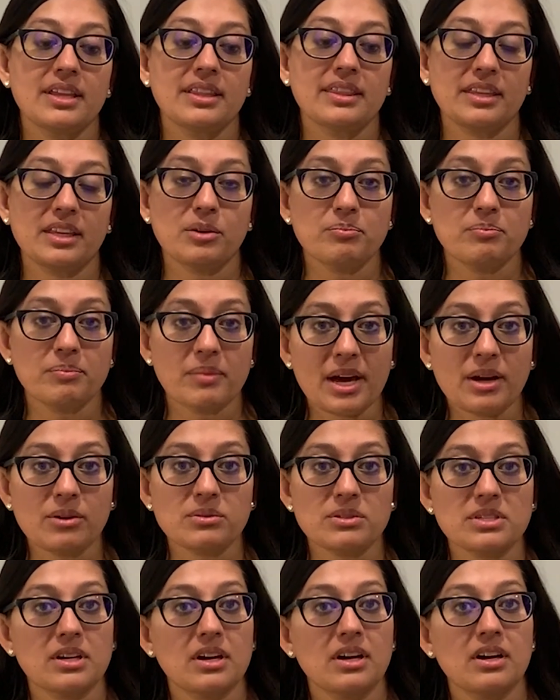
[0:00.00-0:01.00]
the
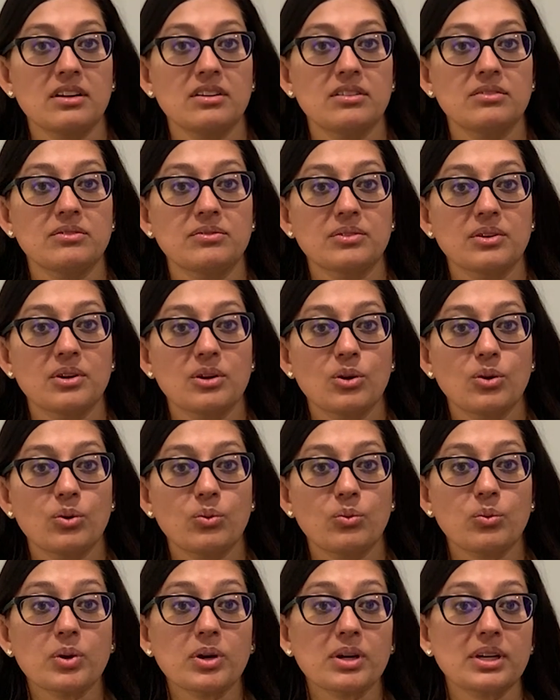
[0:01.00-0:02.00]
amount of
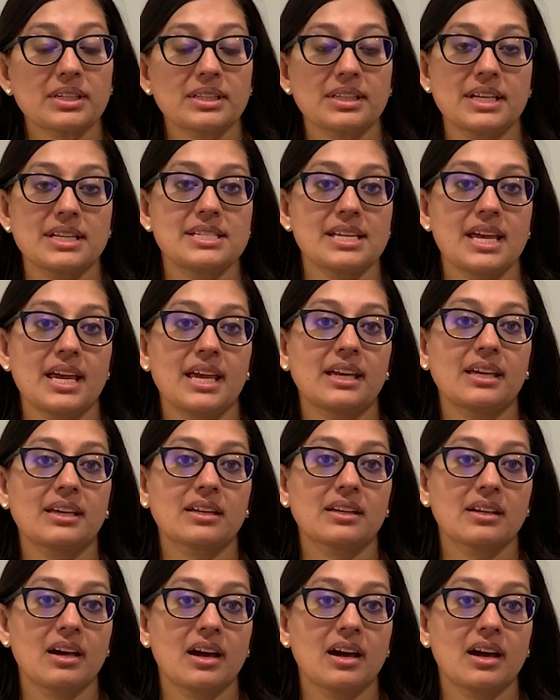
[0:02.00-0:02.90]
work they take